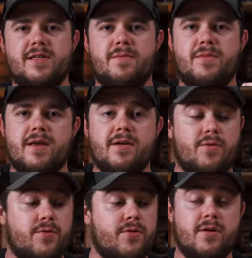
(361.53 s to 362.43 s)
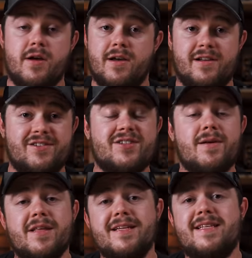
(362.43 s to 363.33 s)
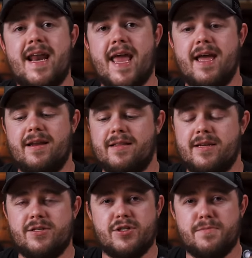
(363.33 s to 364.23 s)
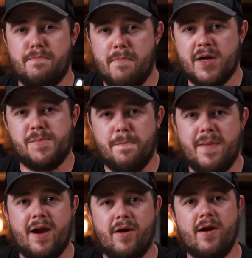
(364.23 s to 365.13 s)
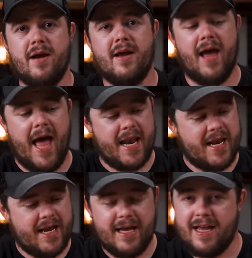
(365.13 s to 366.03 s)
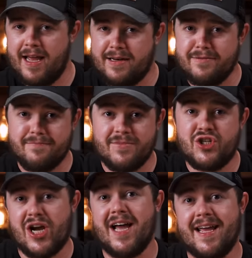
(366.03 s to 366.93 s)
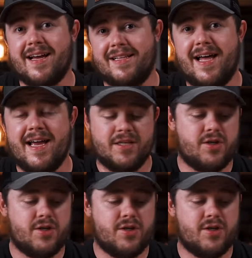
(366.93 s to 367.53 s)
something or just something dedicated that is just much better at, at shining a light.